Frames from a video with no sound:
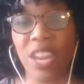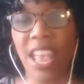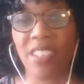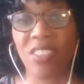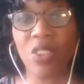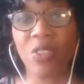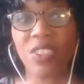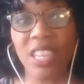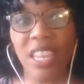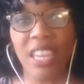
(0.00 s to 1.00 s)
has in their
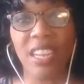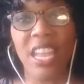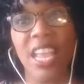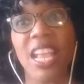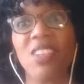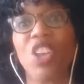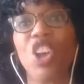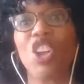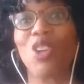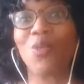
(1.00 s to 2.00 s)
skin is a
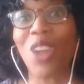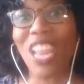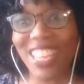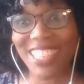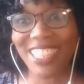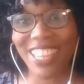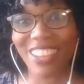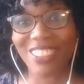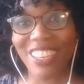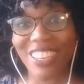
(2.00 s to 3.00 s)
great
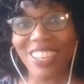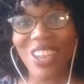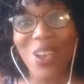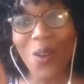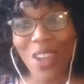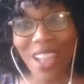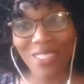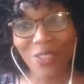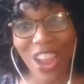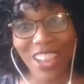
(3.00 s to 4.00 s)
discussion. Who has
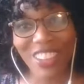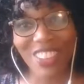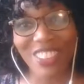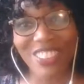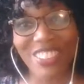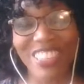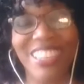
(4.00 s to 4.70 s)
freckles?